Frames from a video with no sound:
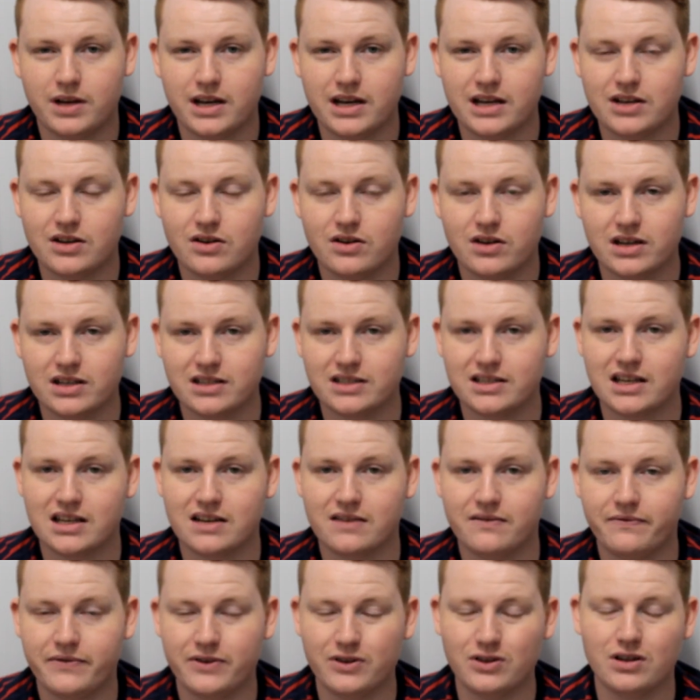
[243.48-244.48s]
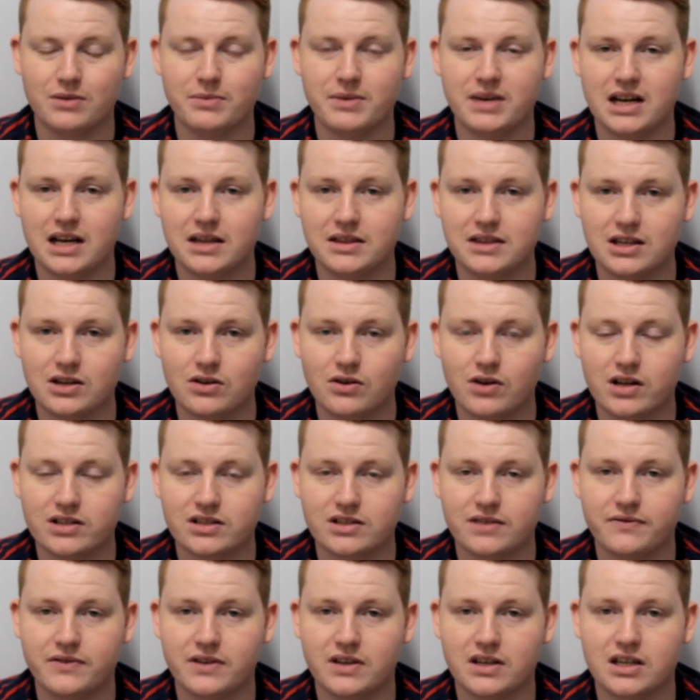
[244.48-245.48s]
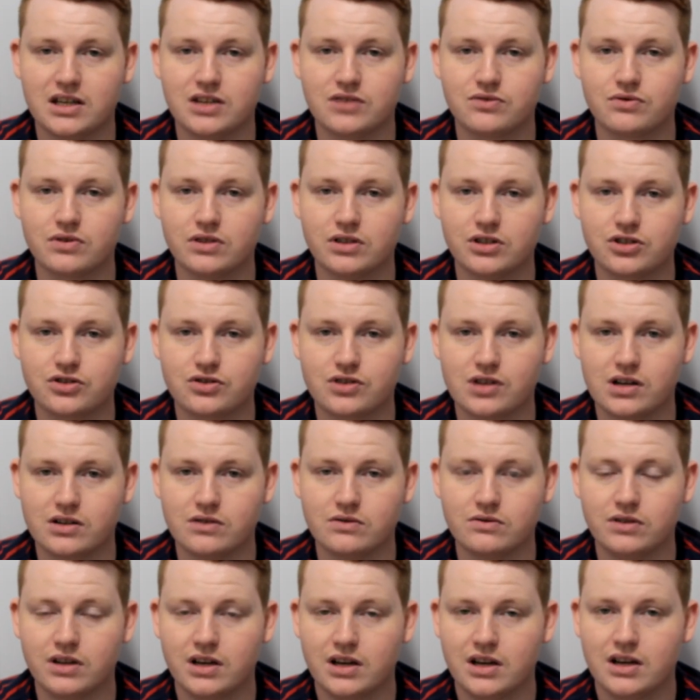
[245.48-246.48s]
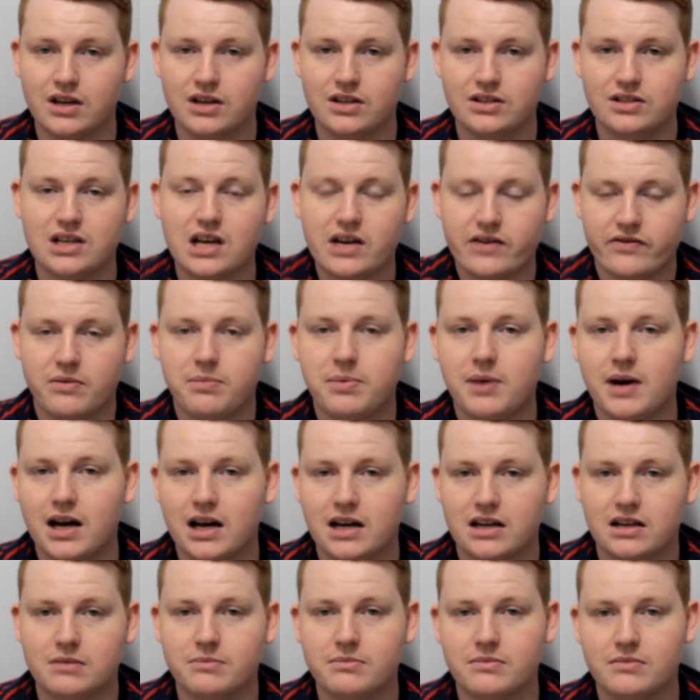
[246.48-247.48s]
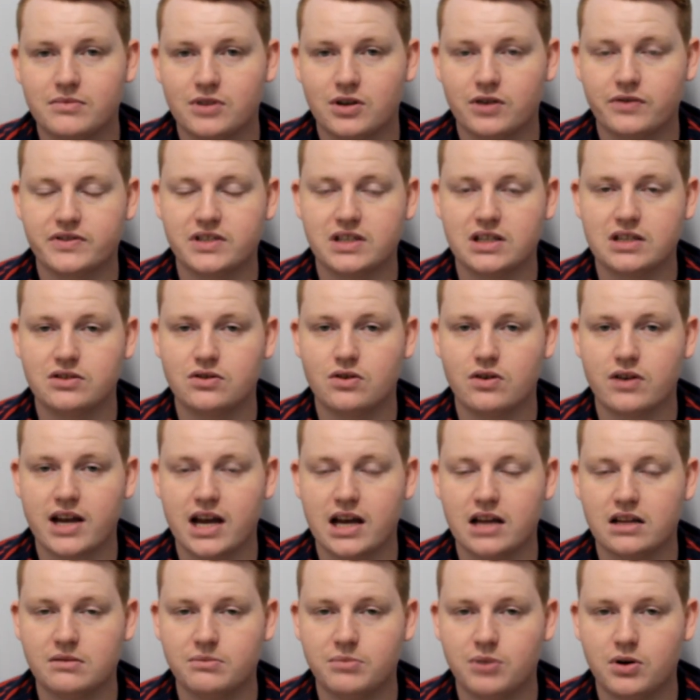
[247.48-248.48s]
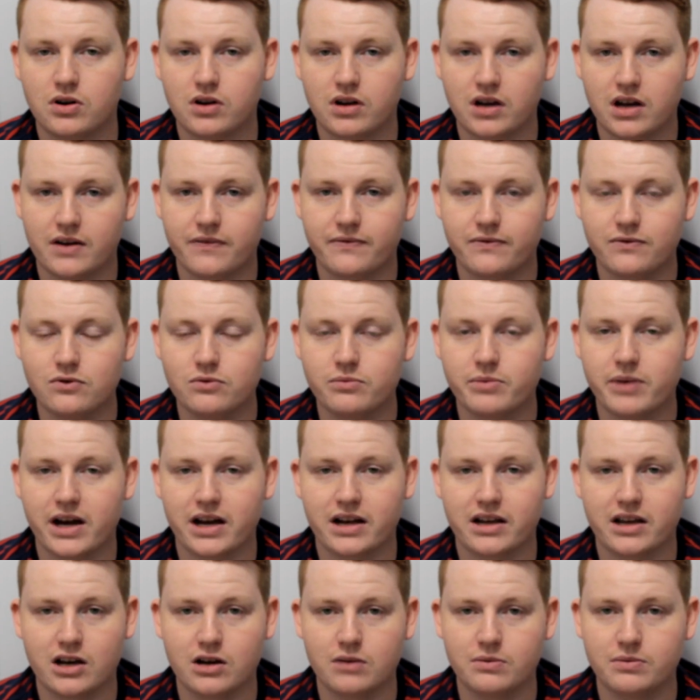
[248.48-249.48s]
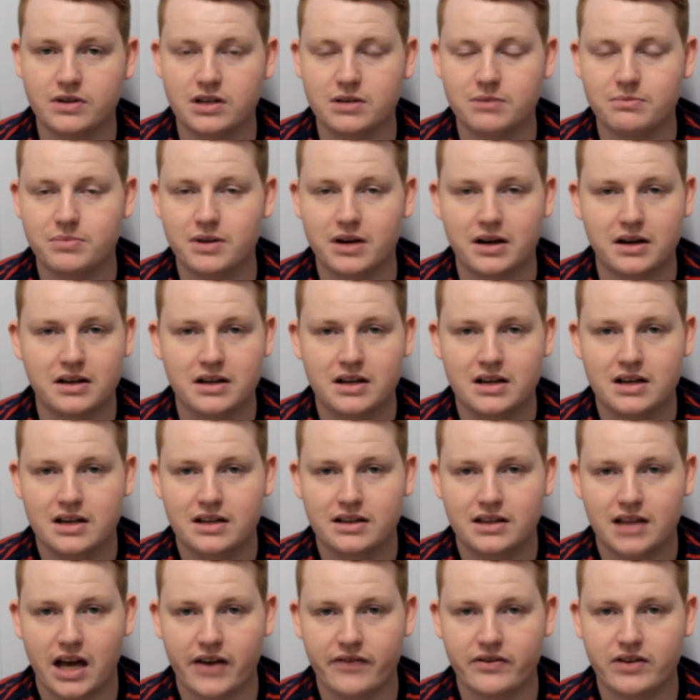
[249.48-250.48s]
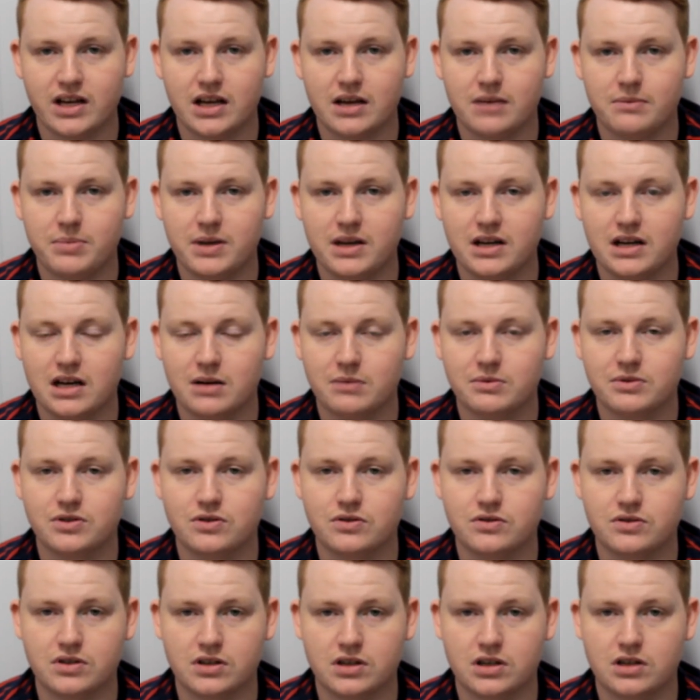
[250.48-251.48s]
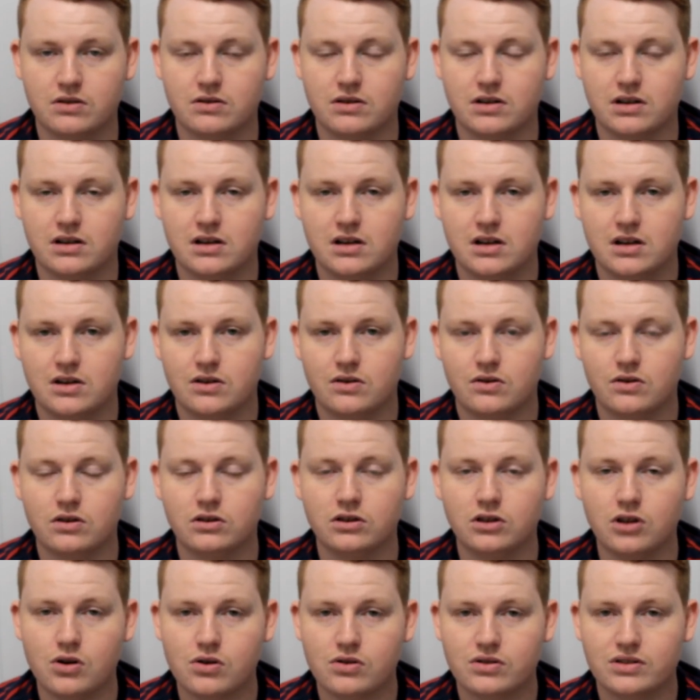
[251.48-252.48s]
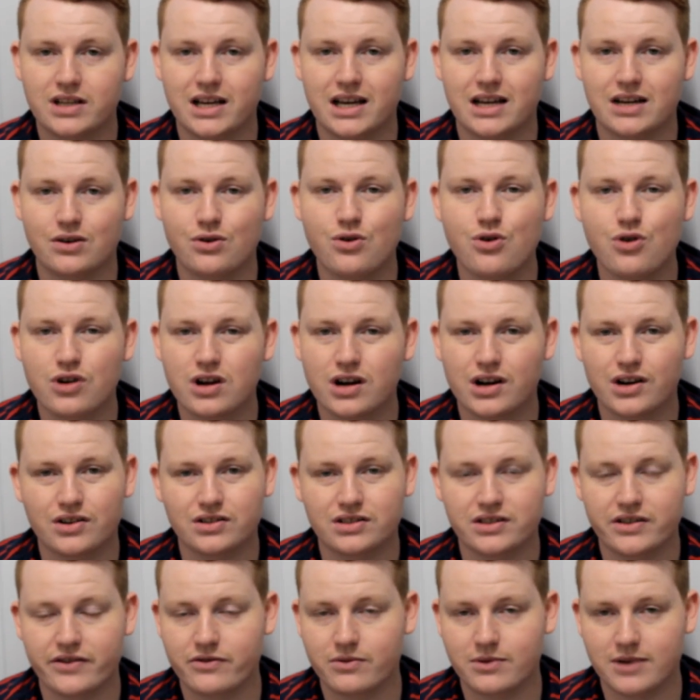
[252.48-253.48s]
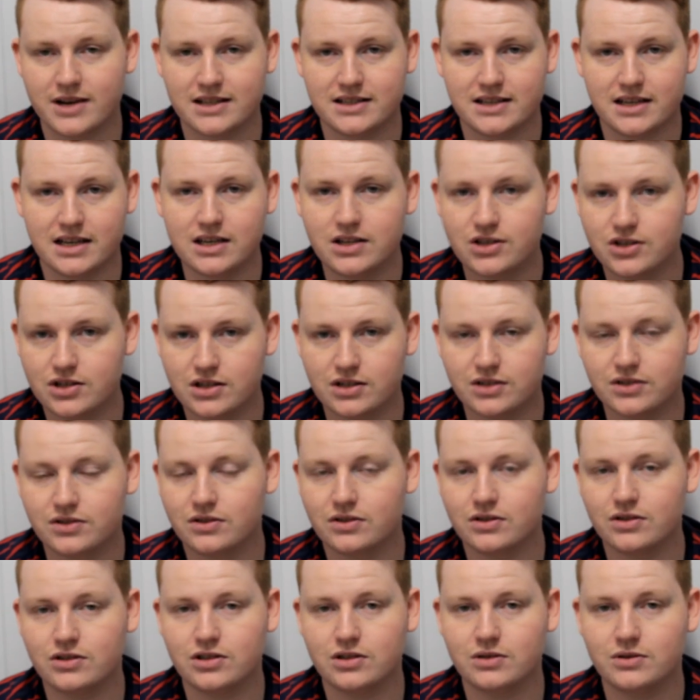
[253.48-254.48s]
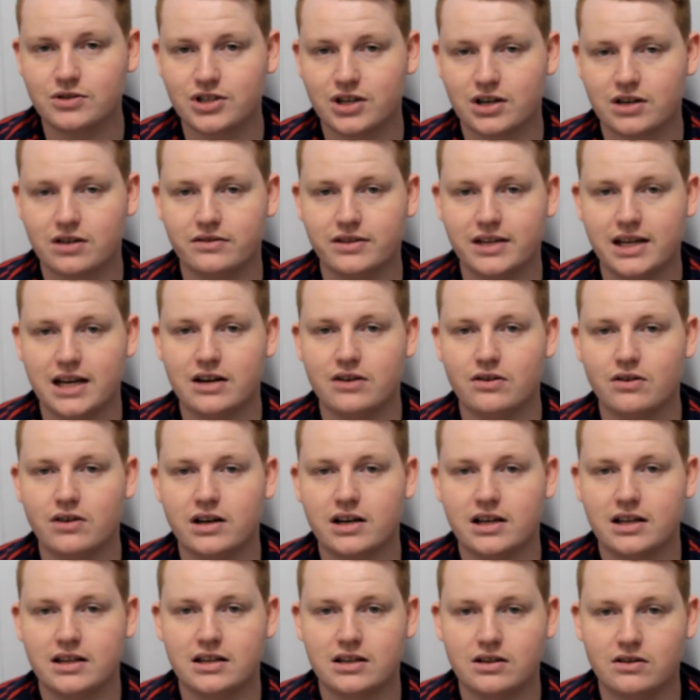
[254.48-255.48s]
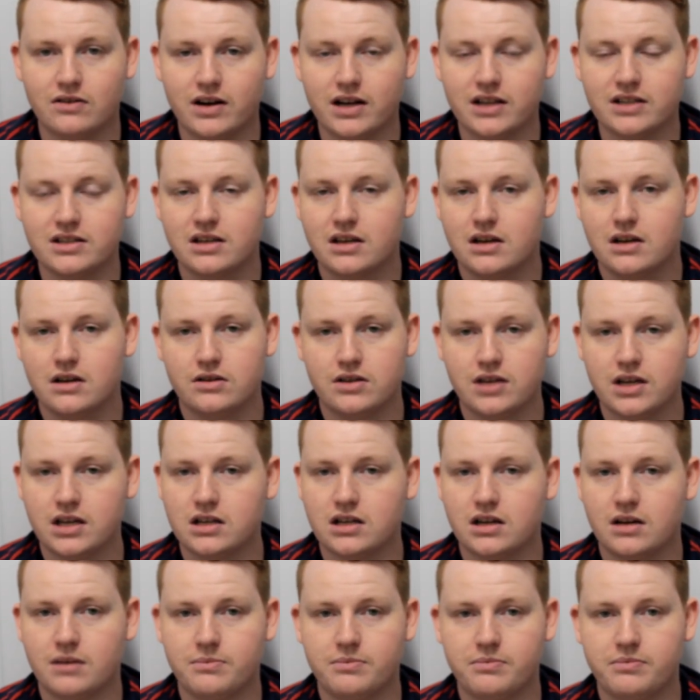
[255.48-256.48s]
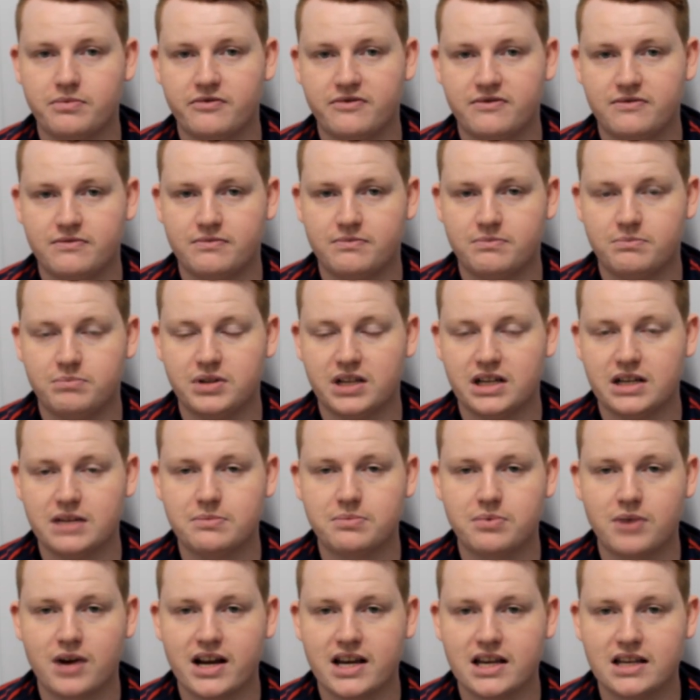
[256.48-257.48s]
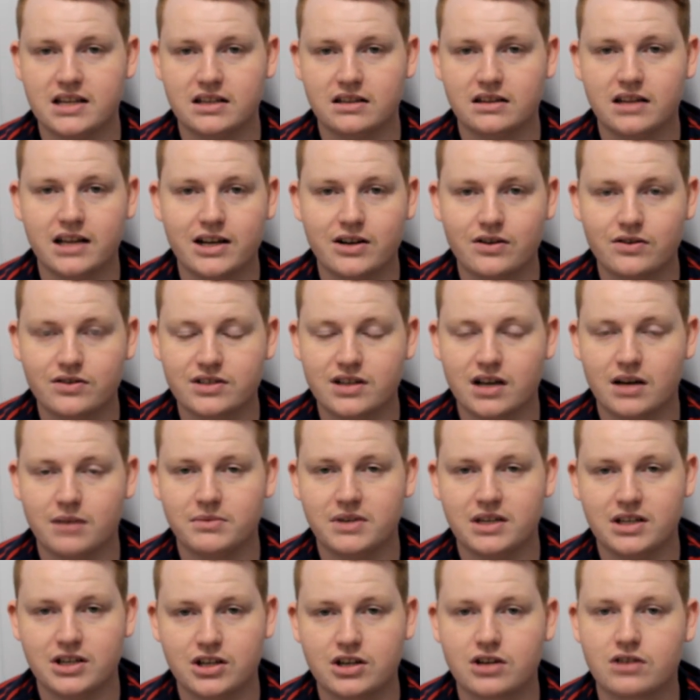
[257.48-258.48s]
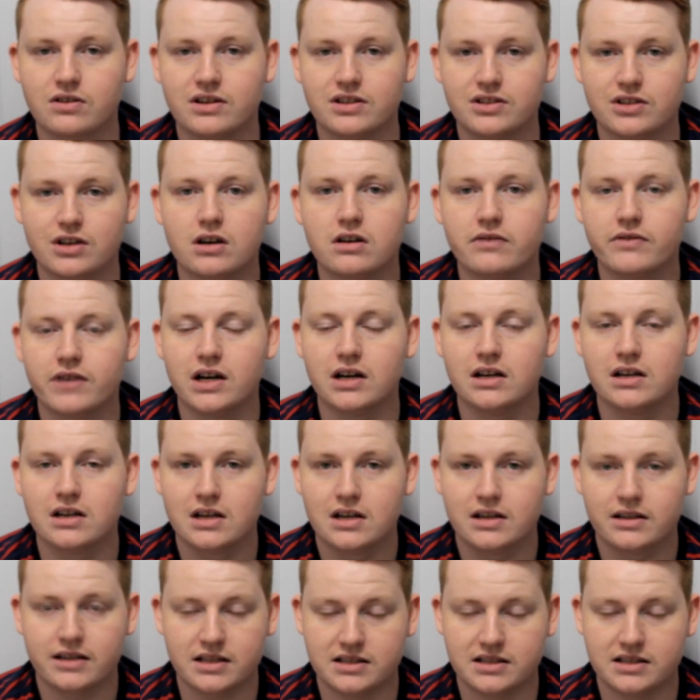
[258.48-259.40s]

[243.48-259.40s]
play kind of second fiddle. I mean, at the Knights, I feel like he's really struggled to have a partner. Obviously, he's got Kalyn Ponga at fullback helping him, but haven't been able to secure or lock down a hooker because everyone gets injured. As soon as you chuck on that nine at the Knights, you end up bloody breaking your leg or something and your career's over.